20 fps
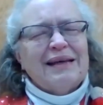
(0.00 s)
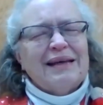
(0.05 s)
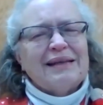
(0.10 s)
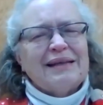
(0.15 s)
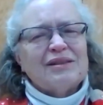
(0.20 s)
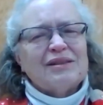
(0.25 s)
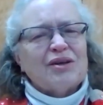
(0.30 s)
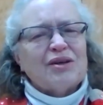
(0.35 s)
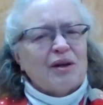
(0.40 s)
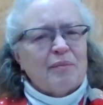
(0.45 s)

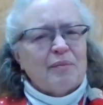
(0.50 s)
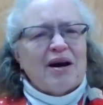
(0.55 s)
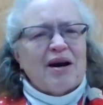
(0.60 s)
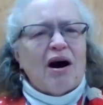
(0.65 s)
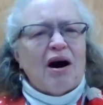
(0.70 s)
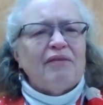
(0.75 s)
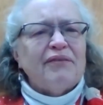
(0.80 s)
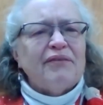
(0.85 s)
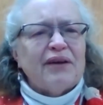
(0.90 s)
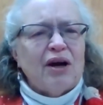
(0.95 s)
it's going to be
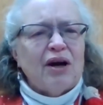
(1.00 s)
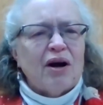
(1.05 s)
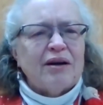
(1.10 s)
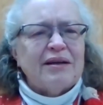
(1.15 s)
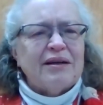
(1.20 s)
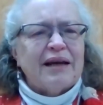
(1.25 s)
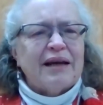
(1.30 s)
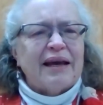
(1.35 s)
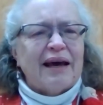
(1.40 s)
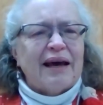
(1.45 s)
awfully
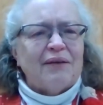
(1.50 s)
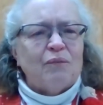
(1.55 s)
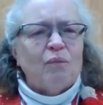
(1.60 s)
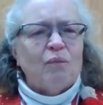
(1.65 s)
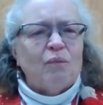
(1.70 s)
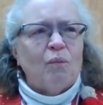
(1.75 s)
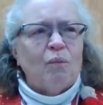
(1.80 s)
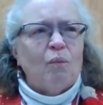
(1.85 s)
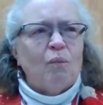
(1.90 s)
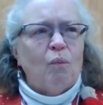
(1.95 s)
hard to get
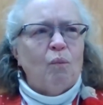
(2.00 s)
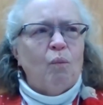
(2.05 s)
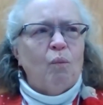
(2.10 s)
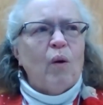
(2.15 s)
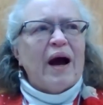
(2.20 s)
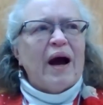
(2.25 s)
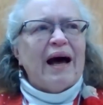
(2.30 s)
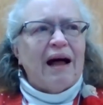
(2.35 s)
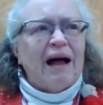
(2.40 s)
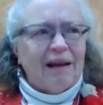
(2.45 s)

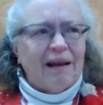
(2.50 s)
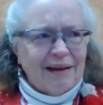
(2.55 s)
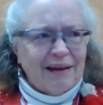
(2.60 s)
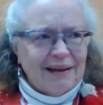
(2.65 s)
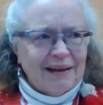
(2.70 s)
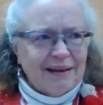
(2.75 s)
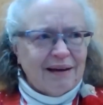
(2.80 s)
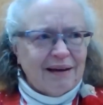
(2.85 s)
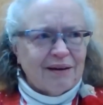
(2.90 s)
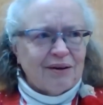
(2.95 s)

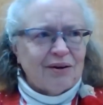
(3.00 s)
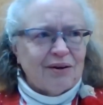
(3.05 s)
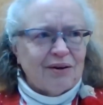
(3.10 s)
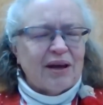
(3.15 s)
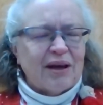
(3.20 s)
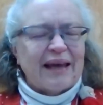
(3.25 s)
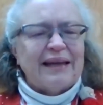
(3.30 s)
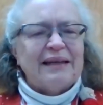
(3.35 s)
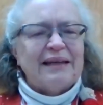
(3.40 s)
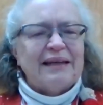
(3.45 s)
well or
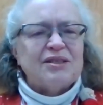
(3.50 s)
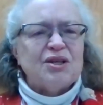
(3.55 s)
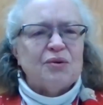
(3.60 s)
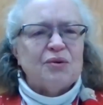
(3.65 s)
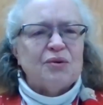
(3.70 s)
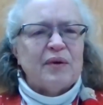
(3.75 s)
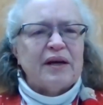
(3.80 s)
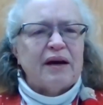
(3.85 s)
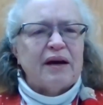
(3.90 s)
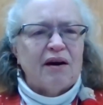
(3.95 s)
get
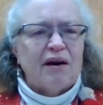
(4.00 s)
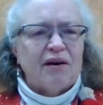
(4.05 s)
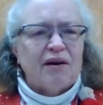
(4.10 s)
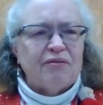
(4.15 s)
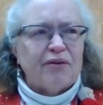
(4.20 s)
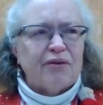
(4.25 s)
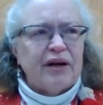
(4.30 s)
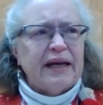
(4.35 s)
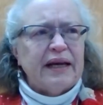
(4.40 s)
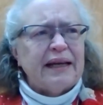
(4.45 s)
into
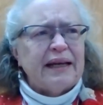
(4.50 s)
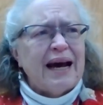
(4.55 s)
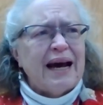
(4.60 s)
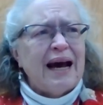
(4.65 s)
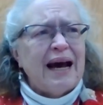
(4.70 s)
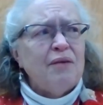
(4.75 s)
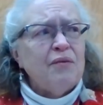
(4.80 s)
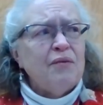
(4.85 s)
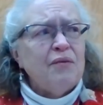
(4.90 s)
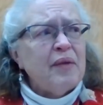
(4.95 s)
recovery. And
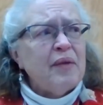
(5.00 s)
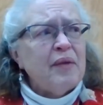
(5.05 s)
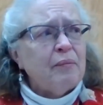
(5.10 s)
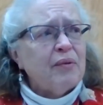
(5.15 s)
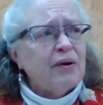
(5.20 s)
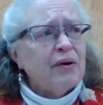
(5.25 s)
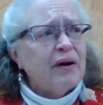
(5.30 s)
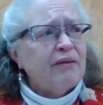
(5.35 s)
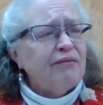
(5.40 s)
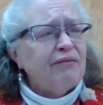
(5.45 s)
I
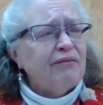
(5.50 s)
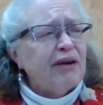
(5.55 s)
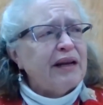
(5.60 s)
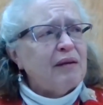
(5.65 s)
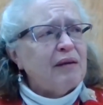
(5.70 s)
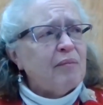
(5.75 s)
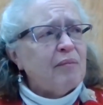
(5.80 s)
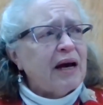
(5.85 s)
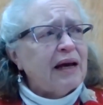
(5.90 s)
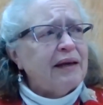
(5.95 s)
remember a
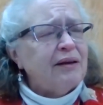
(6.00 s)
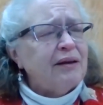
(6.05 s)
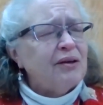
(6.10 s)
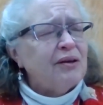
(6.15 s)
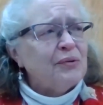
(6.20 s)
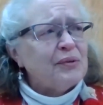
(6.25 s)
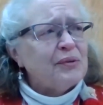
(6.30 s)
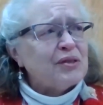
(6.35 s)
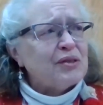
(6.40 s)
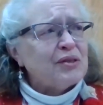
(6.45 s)
friend of mine
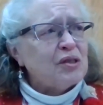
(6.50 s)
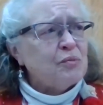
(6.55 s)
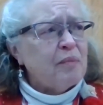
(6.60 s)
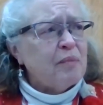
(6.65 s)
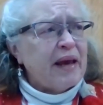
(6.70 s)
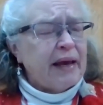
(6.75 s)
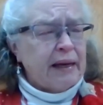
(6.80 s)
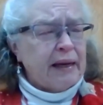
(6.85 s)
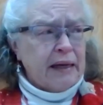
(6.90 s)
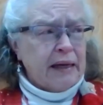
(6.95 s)
who was
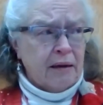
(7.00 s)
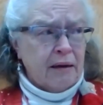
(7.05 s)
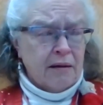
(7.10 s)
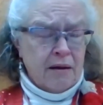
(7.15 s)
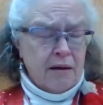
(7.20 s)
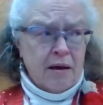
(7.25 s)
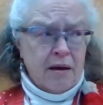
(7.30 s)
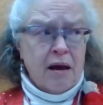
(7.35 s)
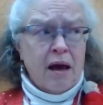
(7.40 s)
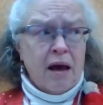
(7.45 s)
Hispanic,
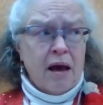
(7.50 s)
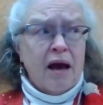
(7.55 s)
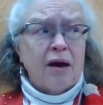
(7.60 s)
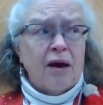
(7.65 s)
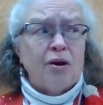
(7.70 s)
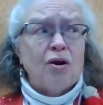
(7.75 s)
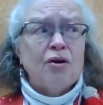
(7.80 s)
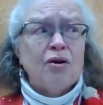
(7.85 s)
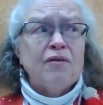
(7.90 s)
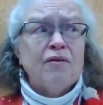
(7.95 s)

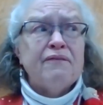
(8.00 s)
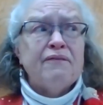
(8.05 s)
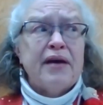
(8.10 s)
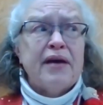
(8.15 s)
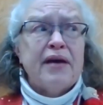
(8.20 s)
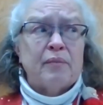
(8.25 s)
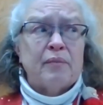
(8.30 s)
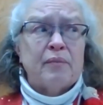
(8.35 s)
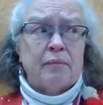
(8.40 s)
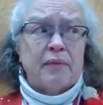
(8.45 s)
and her
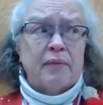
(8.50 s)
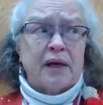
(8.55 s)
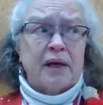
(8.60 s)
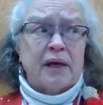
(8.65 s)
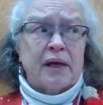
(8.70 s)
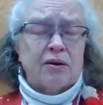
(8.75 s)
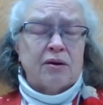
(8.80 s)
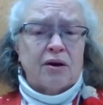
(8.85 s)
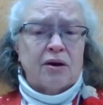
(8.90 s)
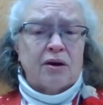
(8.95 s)
family made
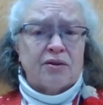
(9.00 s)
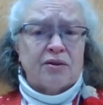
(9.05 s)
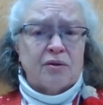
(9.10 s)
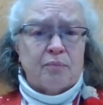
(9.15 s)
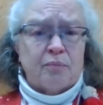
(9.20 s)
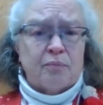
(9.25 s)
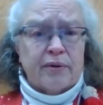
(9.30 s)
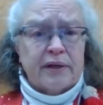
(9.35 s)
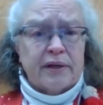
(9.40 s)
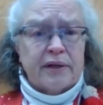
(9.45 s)
her go to the
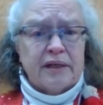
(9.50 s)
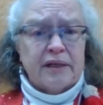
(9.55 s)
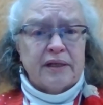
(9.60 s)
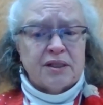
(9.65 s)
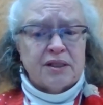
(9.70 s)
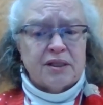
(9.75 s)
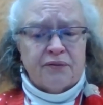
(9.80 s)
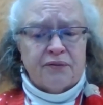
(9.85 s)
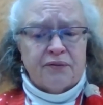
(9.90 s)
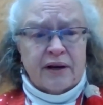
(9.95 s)

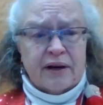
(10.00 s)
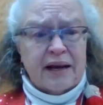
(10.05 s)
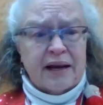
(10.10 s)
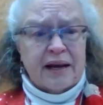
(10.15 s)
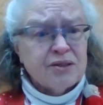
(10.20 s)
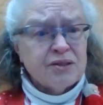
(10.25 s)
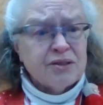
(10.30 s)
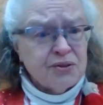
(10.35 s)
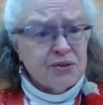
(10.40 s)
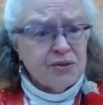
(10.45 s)
priest for an
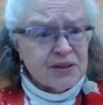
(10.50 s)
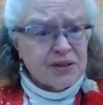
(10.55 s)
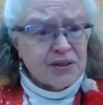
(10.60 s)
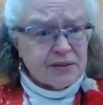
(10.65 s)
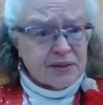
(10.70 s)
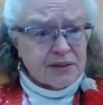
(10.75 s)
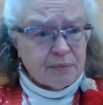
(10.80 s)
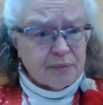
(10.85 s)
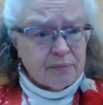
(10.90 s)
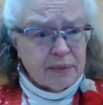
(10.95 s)

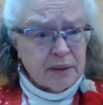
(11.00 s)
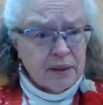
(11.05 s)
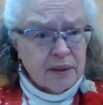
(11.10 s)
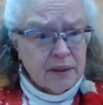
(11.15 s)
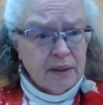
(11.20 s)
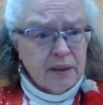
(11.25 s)
exorcism,